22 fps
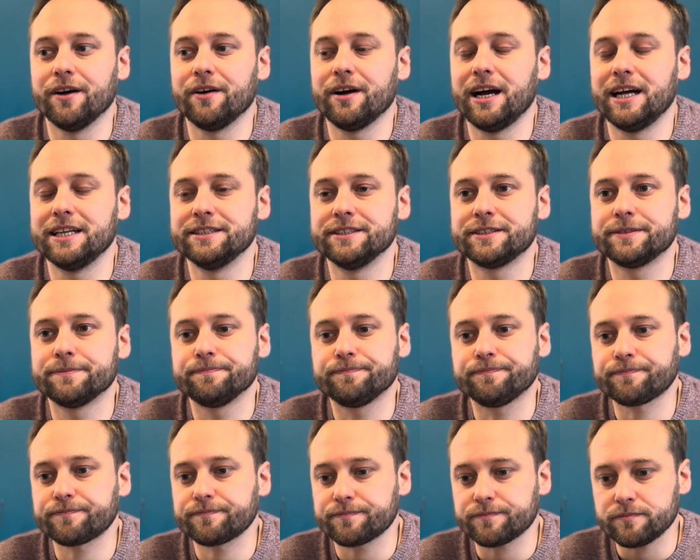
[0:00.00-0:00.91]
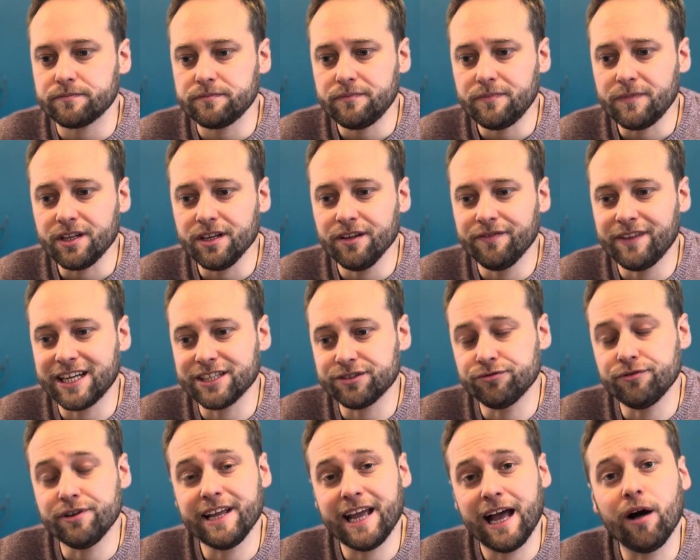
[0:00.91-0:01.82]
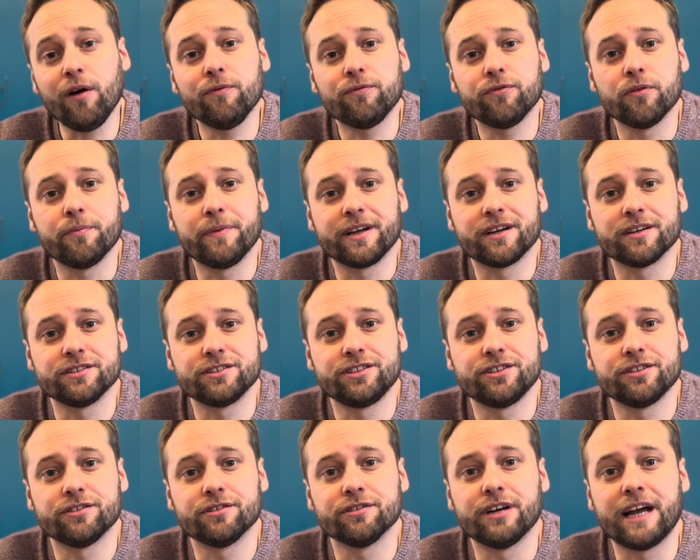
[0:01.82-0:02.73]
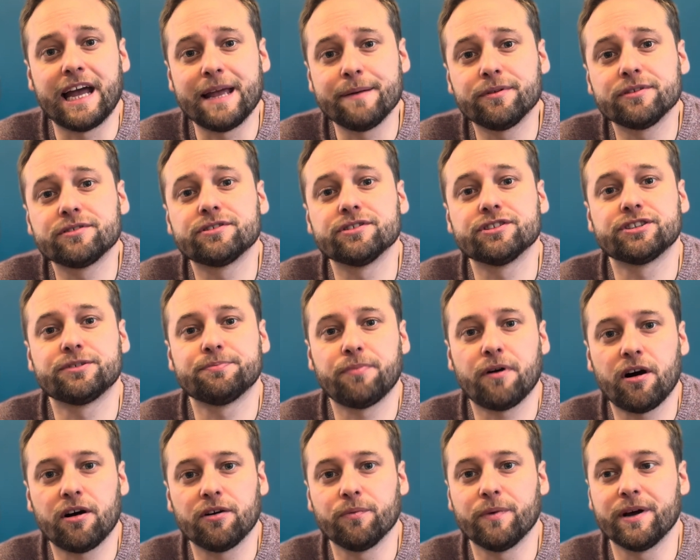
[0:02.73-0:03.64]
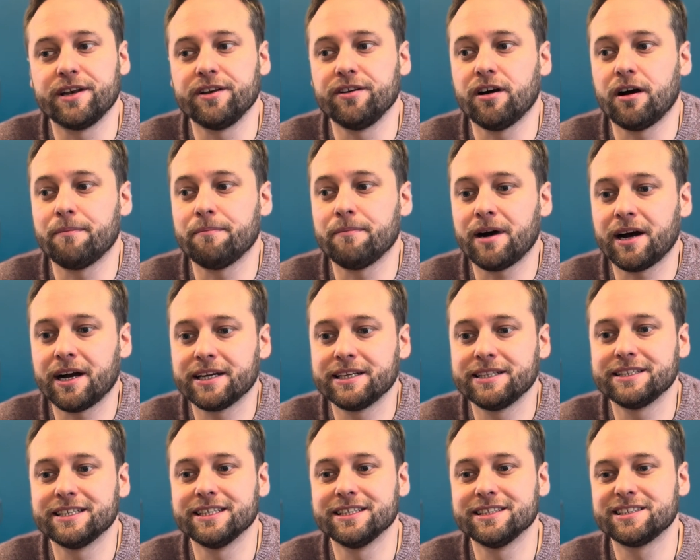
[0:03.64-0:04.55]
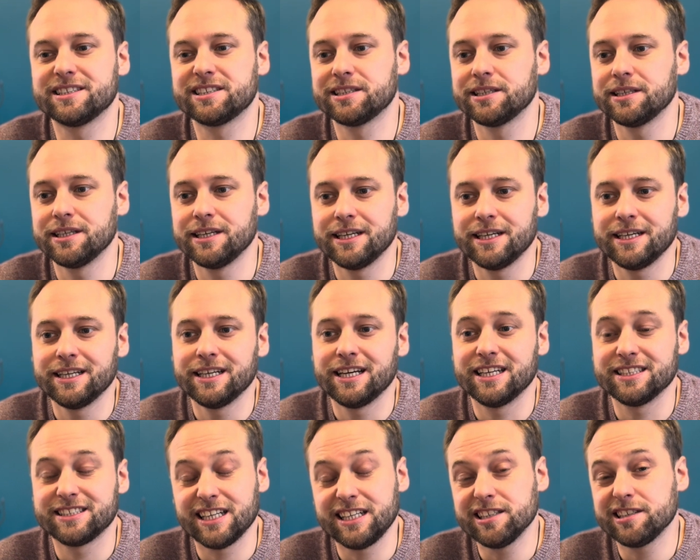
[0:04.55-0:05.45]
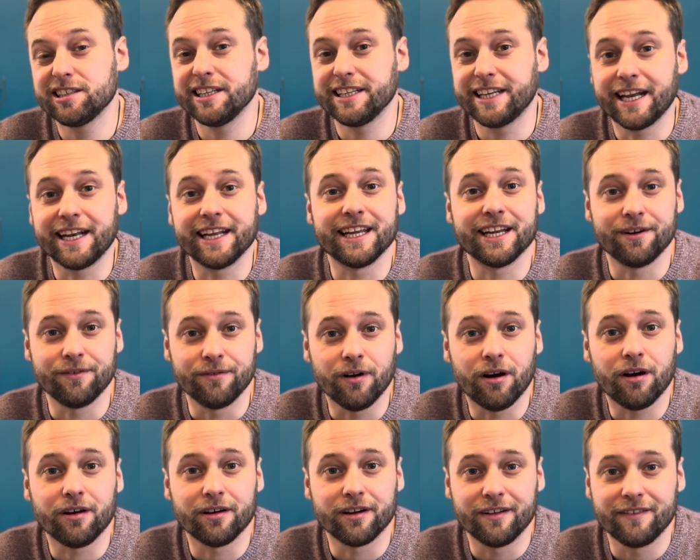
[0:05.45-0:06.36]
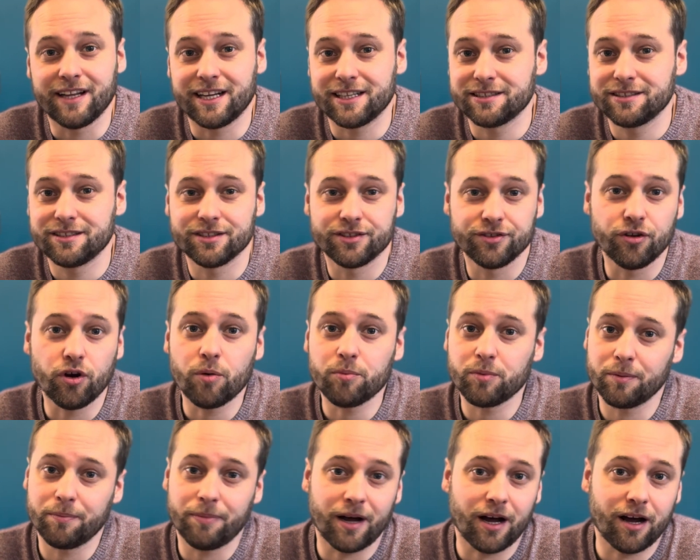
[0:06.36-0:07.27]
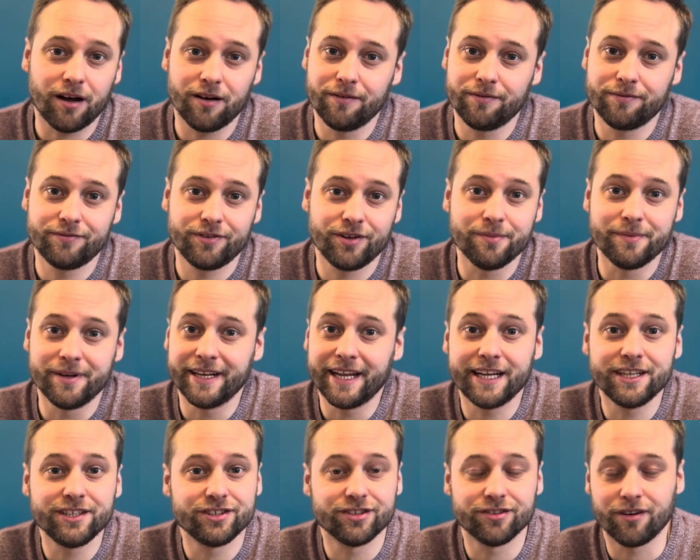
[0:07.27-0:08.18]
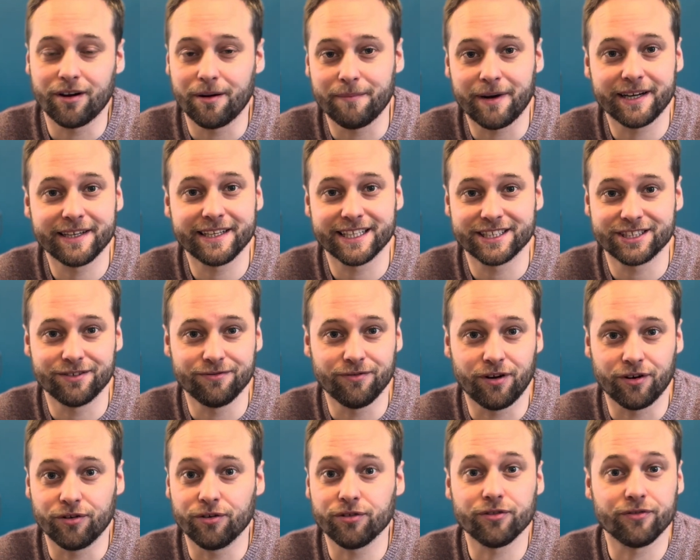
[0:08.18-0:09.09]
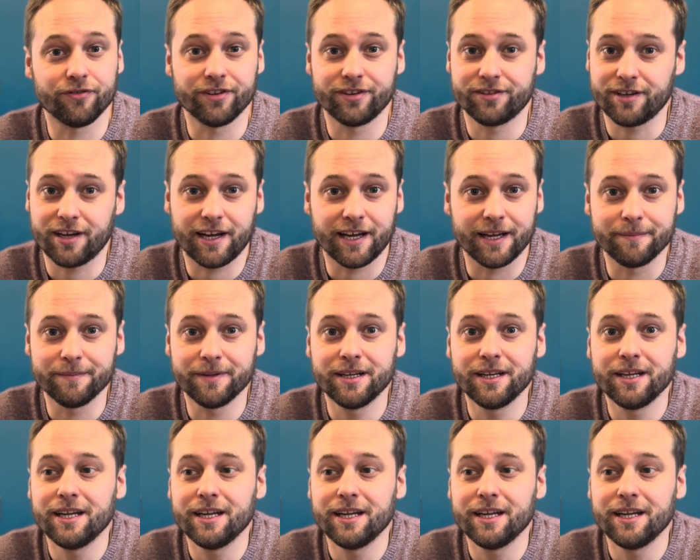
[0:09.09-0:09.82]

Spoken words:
And that's really helpful because you're able to spot when your mind is essentially getting it wrong, and that's just normal part of human nature. Our mind gets it wrong all the time,